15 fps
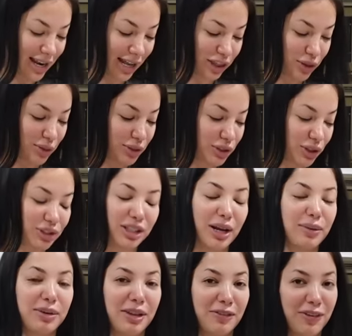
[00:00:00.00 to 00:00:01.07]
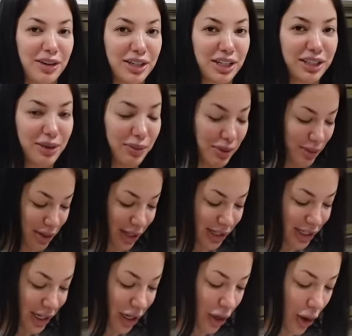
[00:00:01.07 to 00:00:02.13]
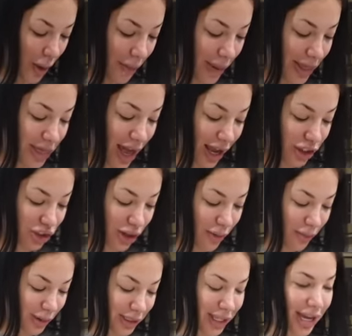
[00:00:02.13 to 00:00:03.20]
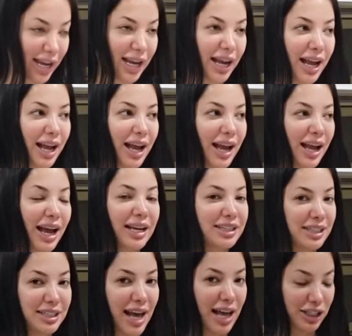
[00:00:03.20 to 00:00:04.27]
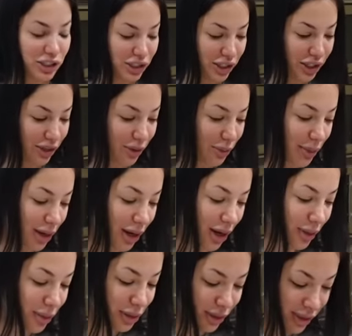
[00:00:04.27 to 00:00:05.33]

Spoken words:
like, they were so sad when they found out that we really didn't go. But that trip was, like, a disaster. Oh, my God. It was